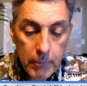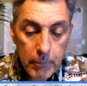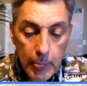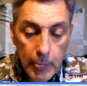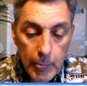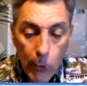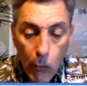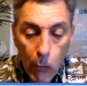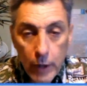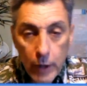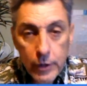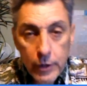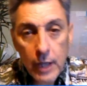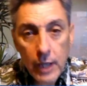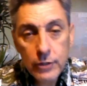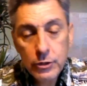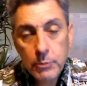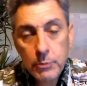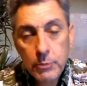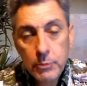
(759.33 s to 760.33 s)
Well, you
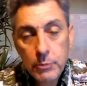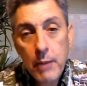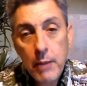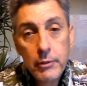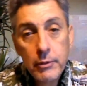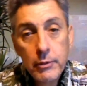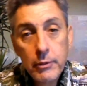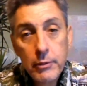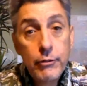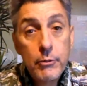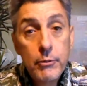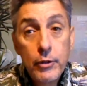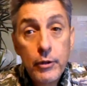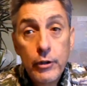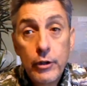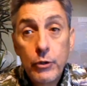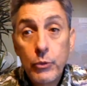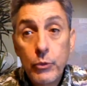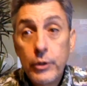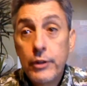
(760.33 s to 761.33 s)
guys are probably
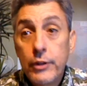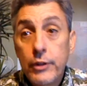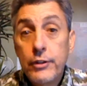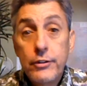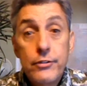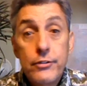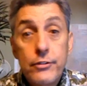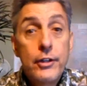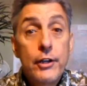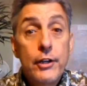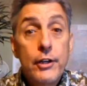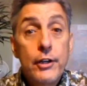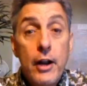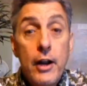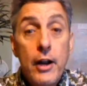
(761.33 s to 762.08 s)
familiar with this thing right